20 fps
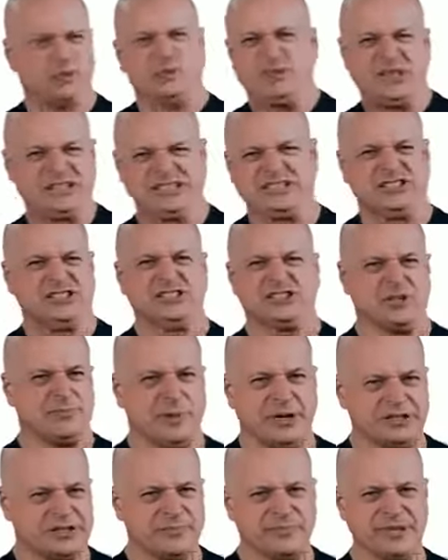this is just a
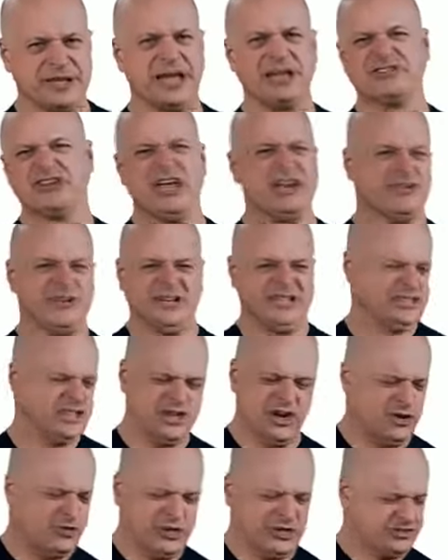bunch of BS, I don't need to
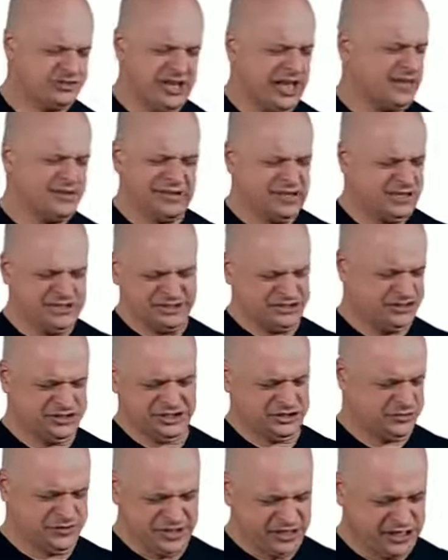know this, this is just
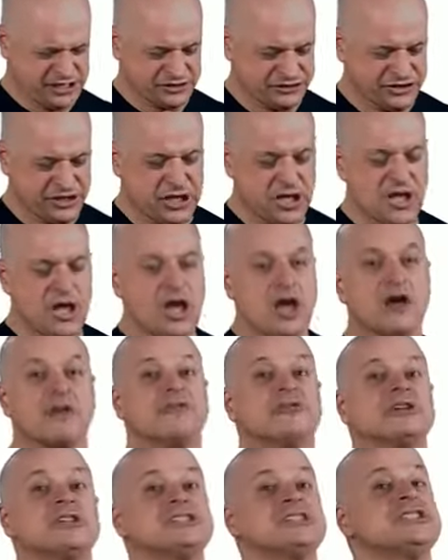ridiculous,
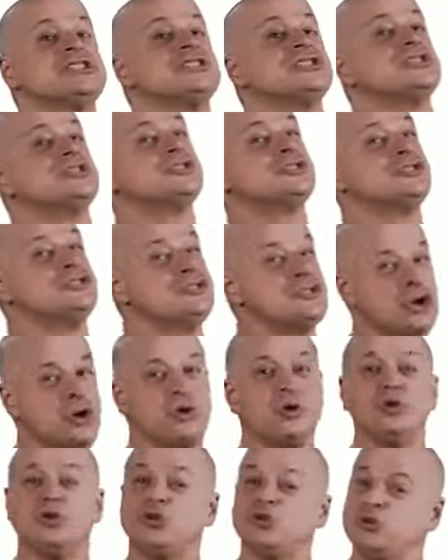versus, no,
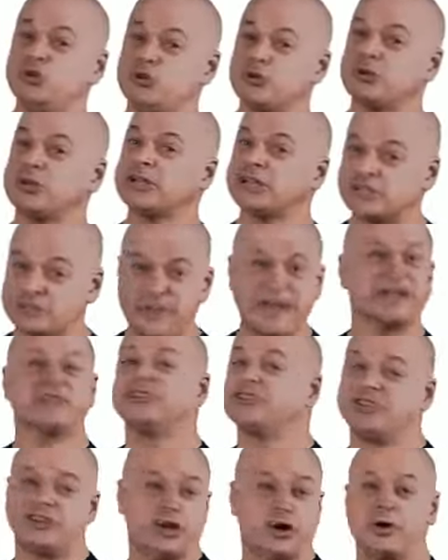you are expected
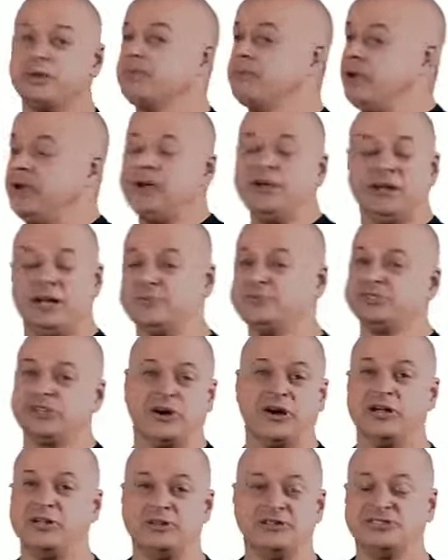to know it, period. I'm
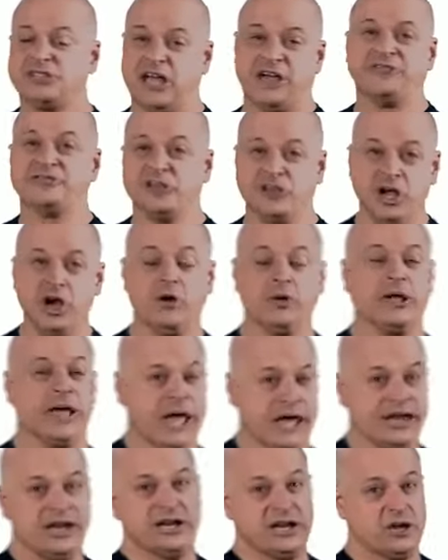sorry, you just have to know.
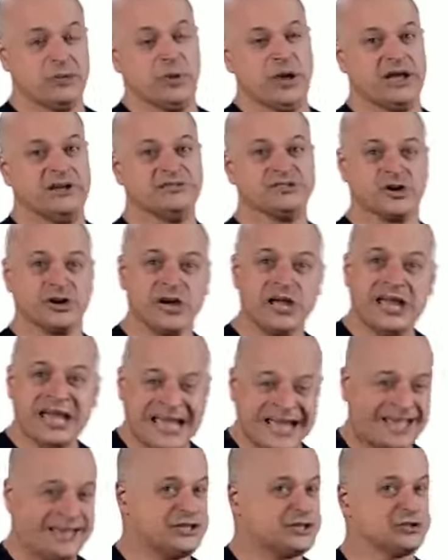Canon A waves are
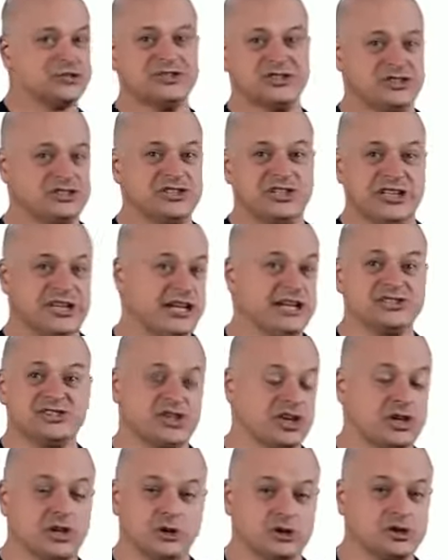atrial systole against the
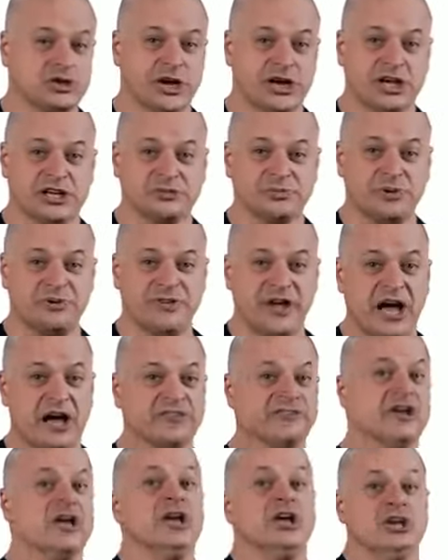closed tricuspid valve.
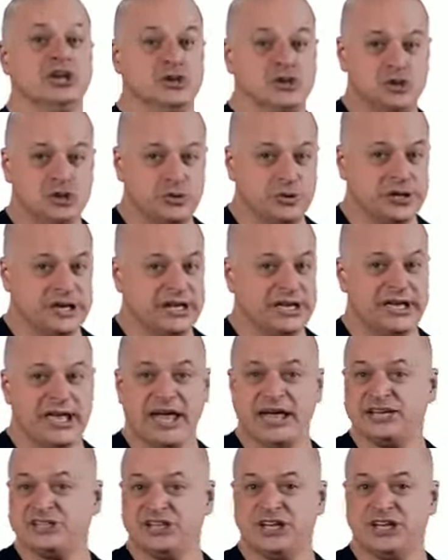You do an EKG,